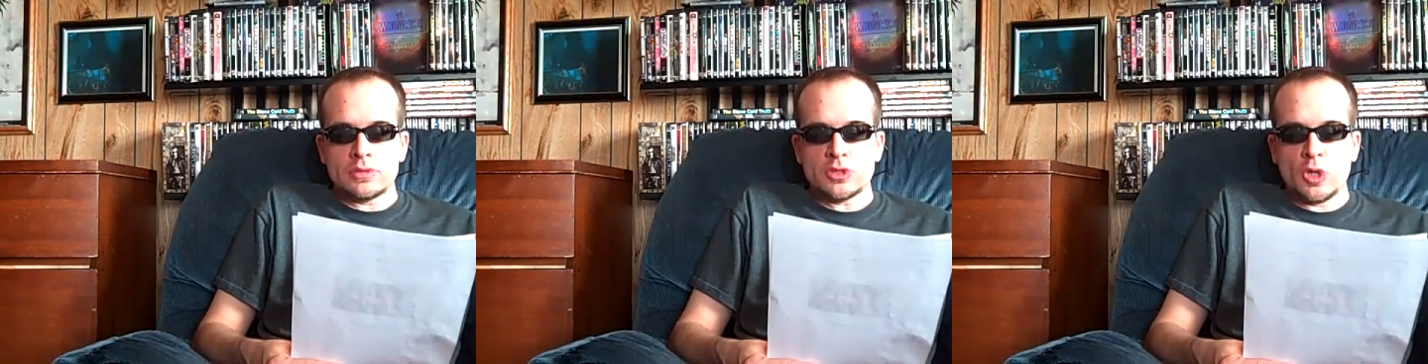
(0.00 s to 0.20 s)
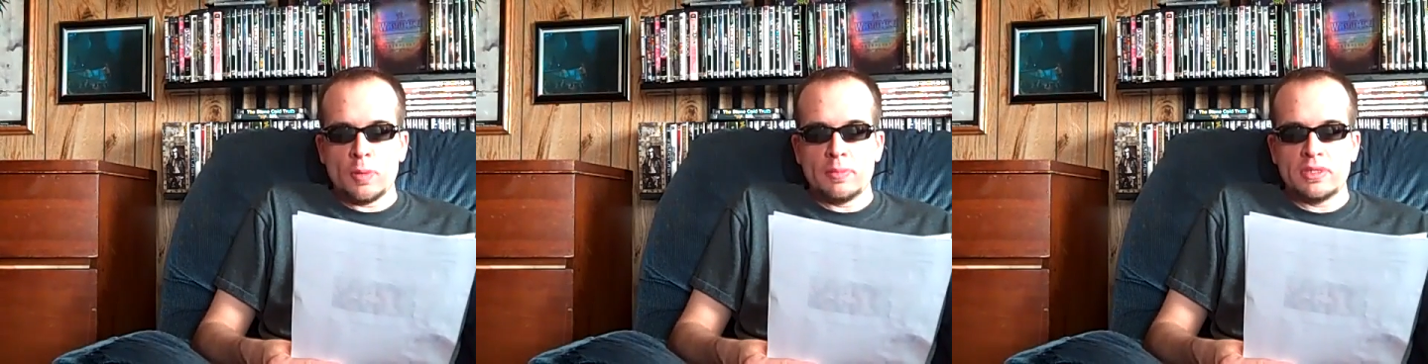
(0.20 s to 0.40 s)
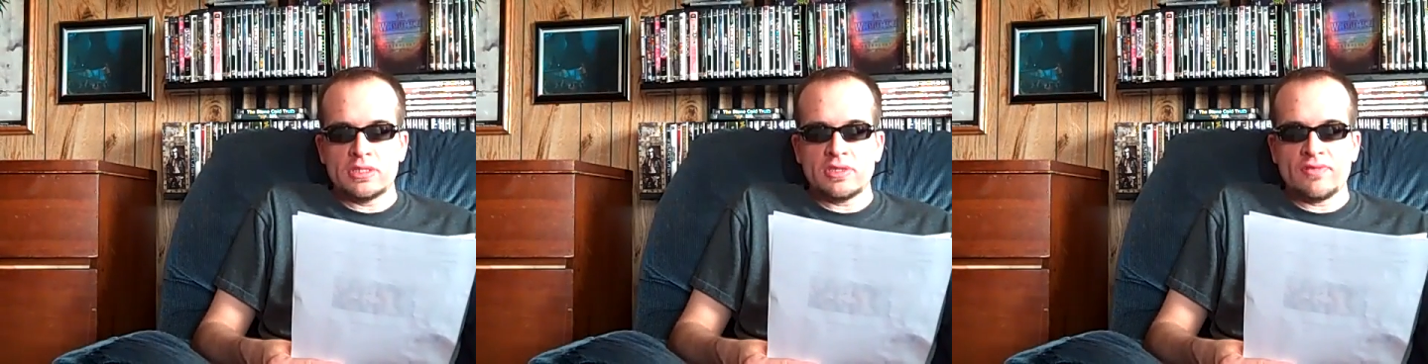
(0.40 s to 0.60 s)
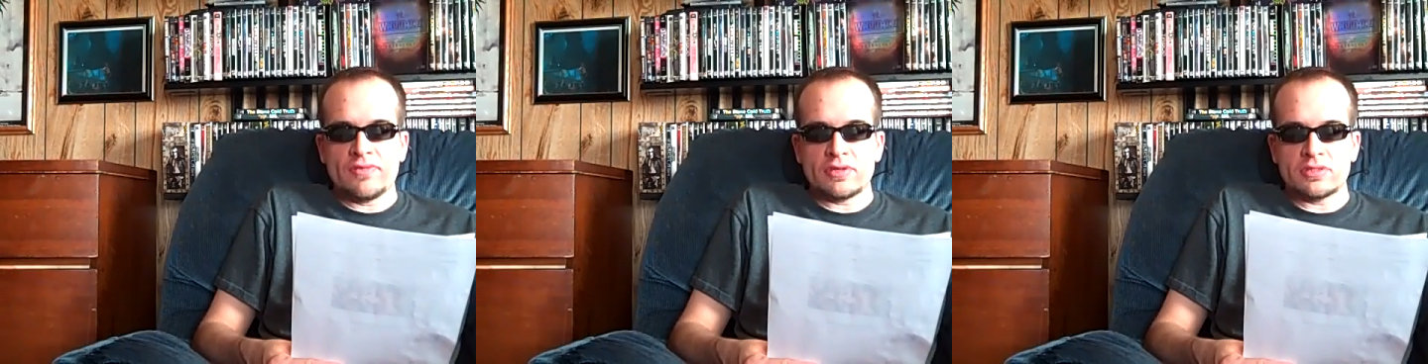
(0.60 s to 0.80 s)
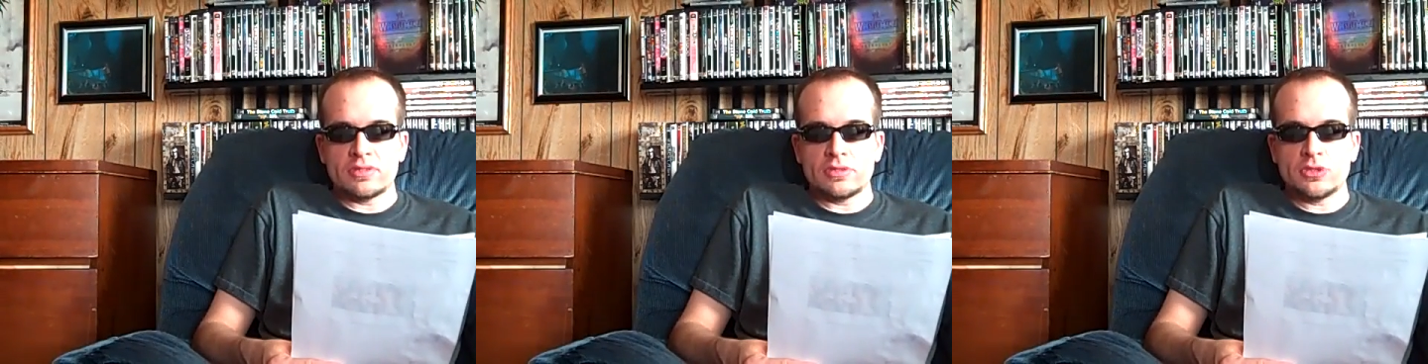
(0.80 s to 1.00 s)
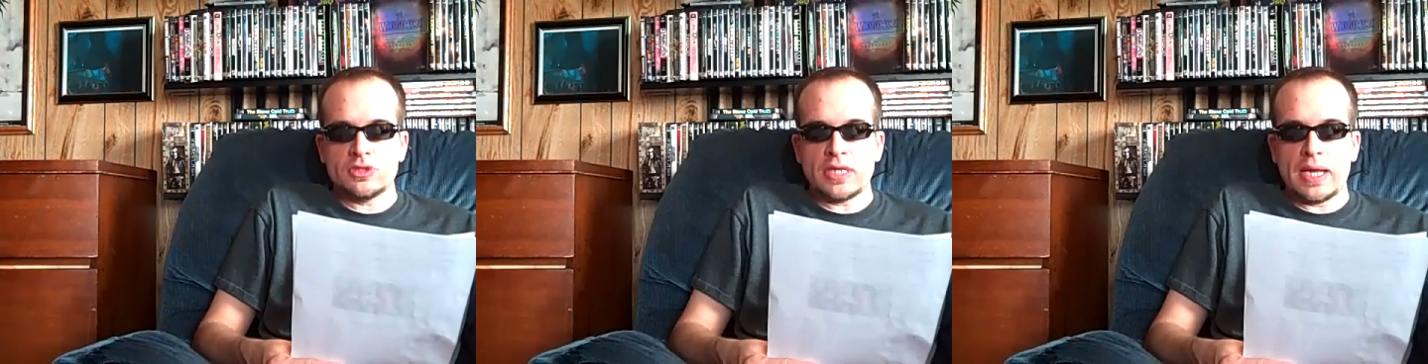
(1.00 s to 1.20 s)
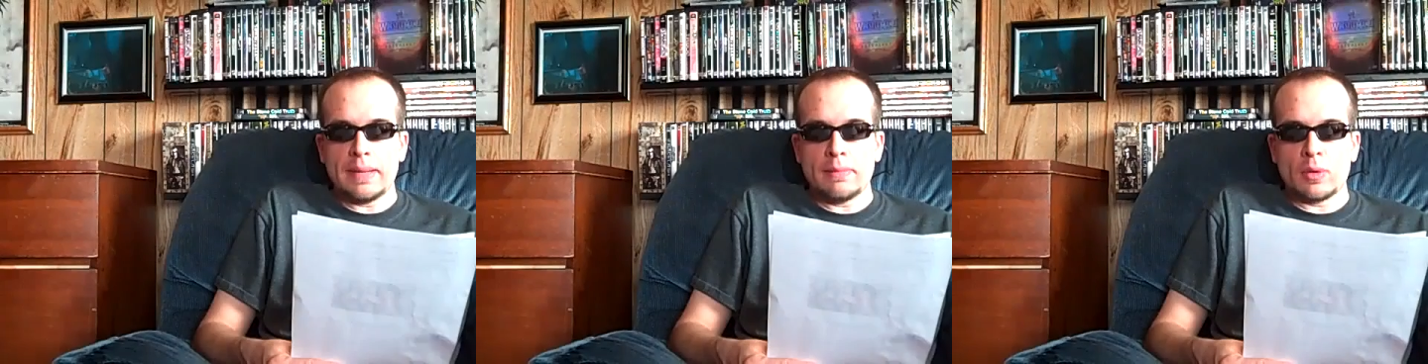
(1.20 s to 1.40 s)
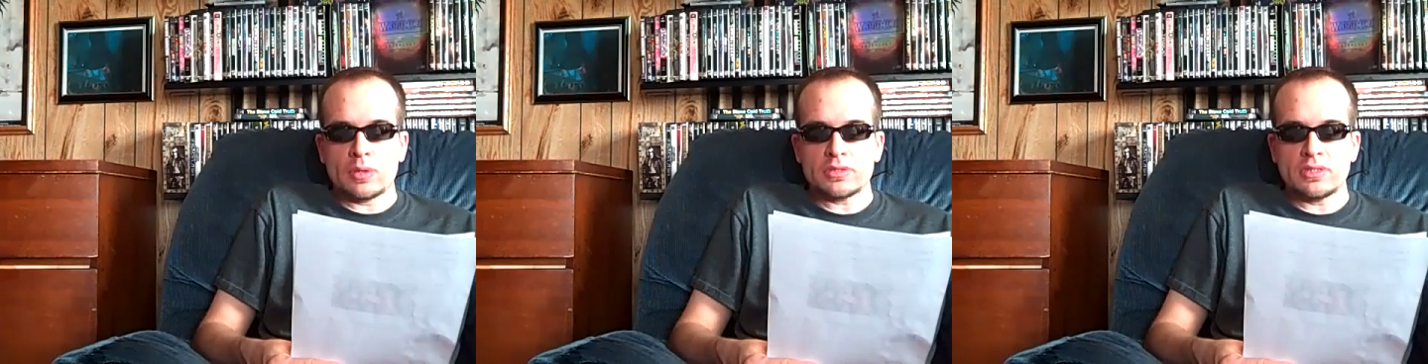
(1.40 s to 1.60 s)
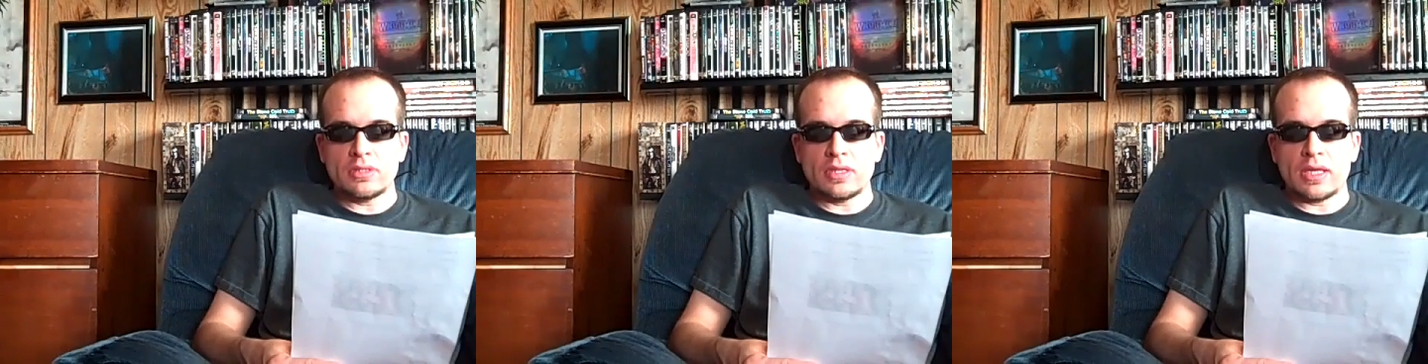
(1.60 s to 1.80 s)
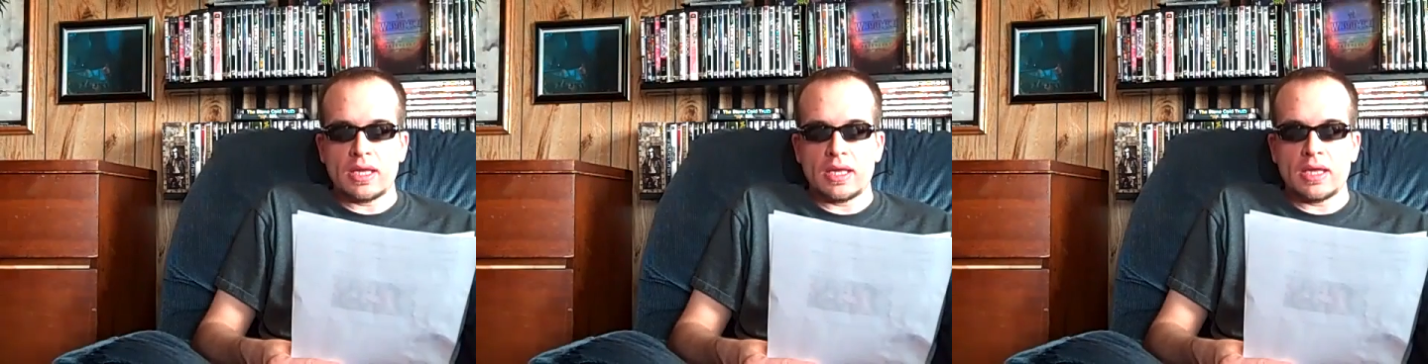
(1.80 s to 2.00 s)
Showmiz versus John
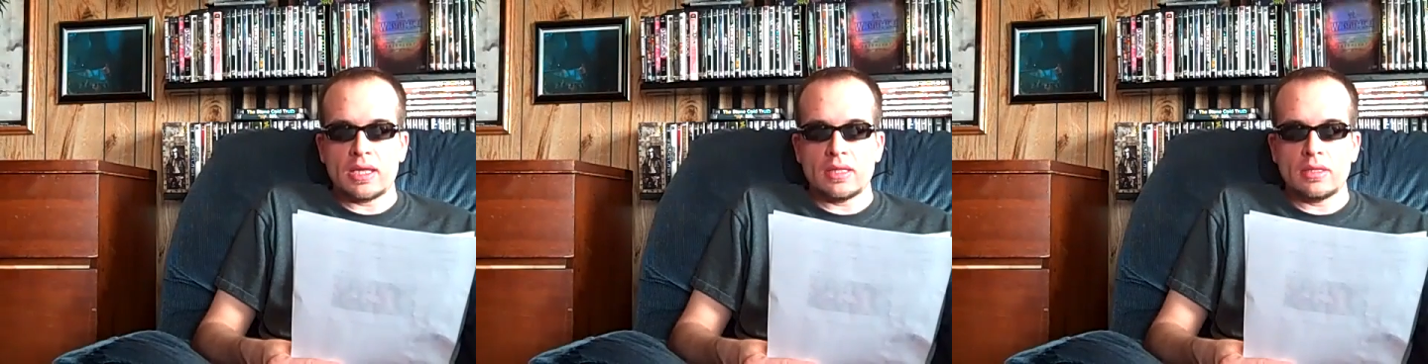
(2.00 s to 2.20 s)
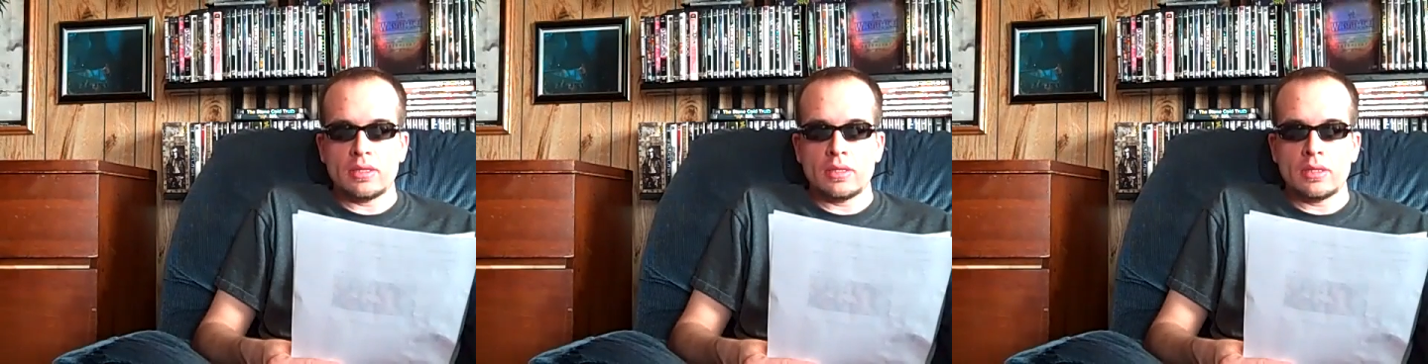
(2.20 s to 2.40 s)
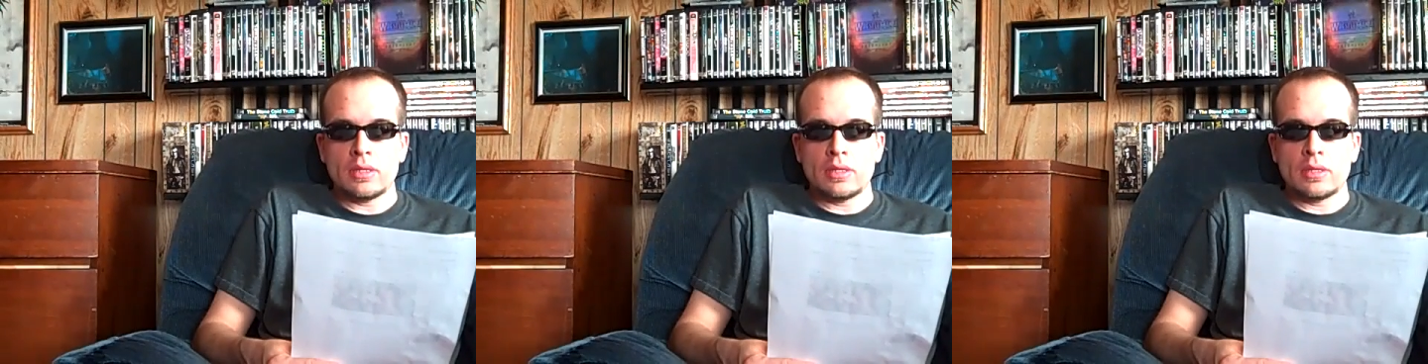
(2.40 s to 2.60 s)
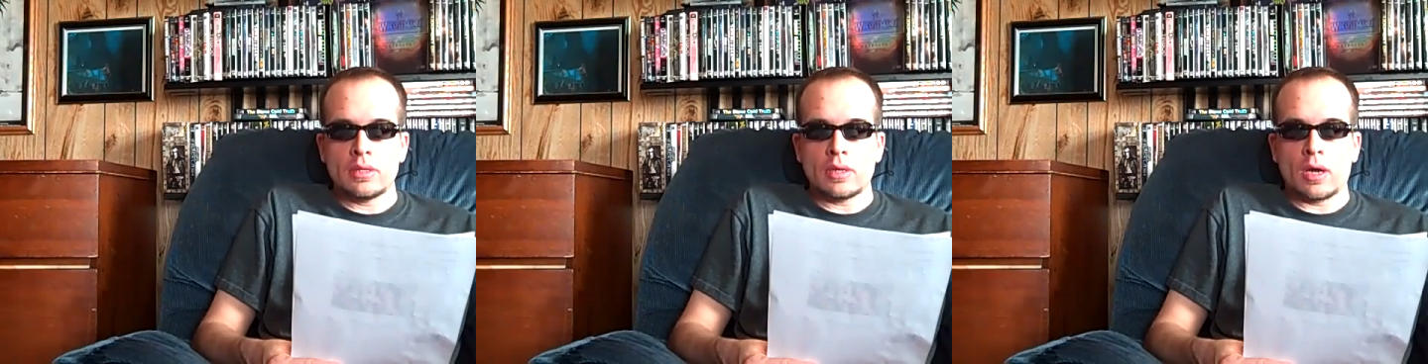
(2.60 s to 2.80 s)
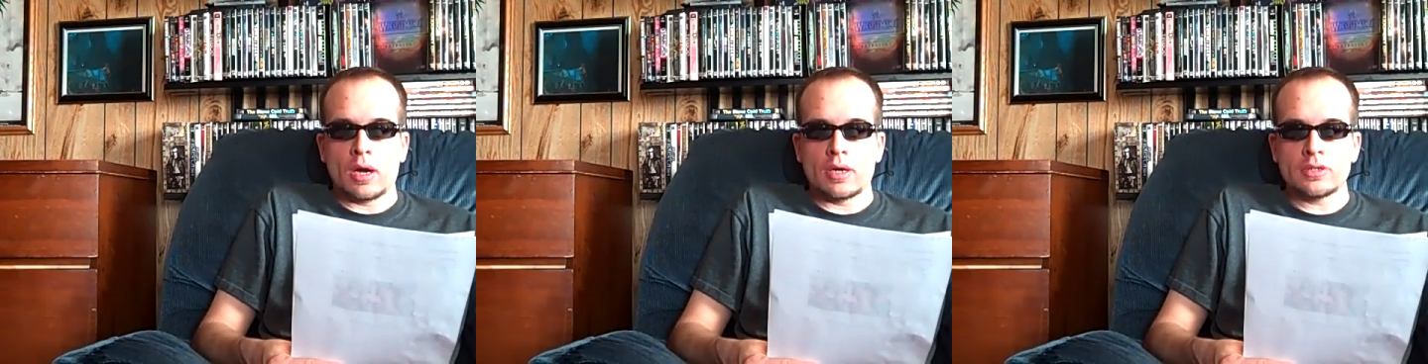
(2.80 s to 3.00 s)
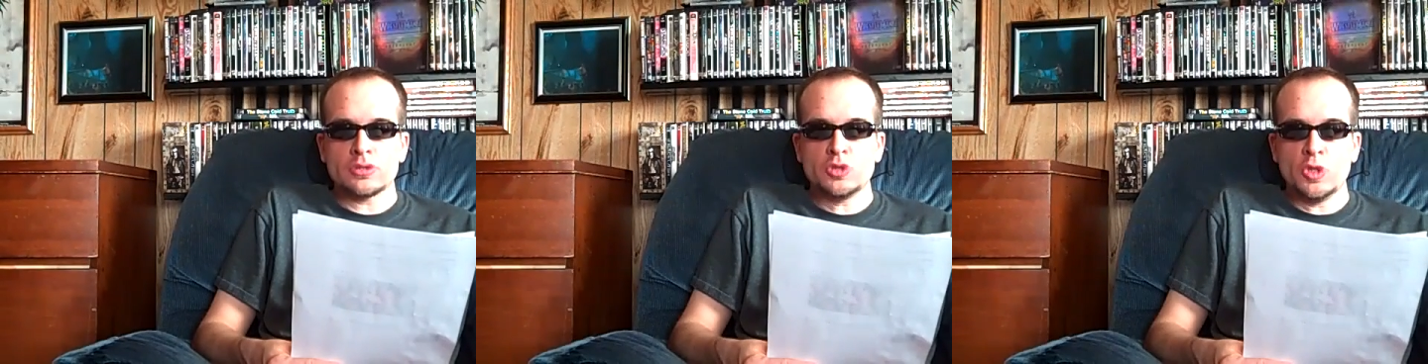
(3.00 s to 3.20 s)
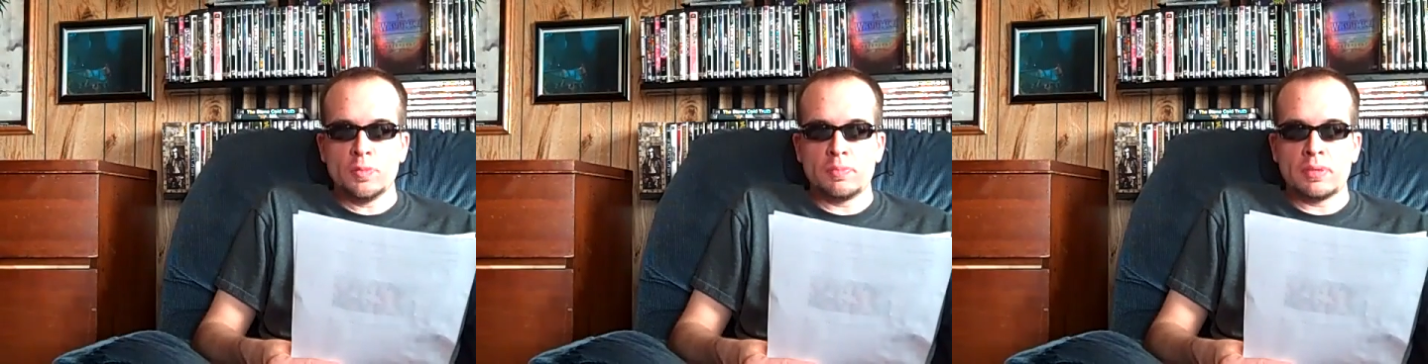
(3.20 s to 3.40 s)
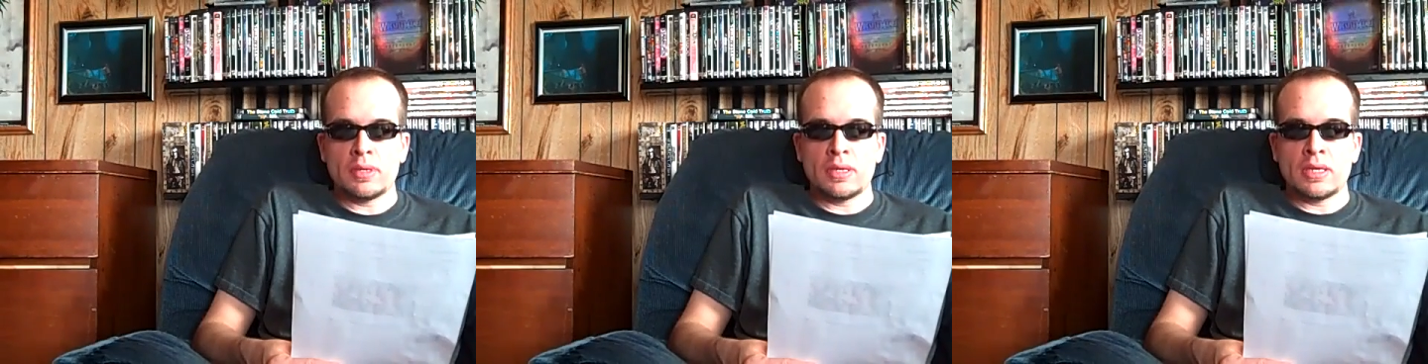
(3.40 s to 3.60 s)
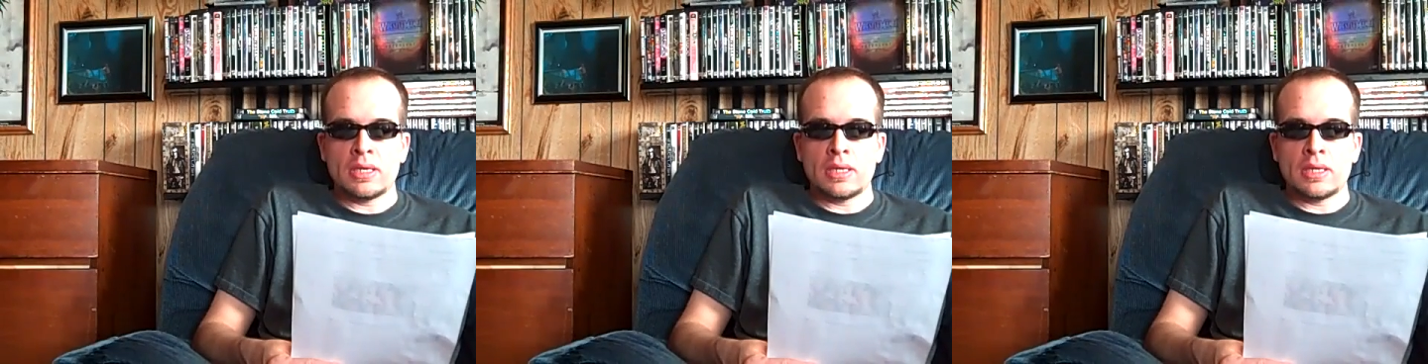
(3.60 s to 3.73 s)
Morrison and our Troop.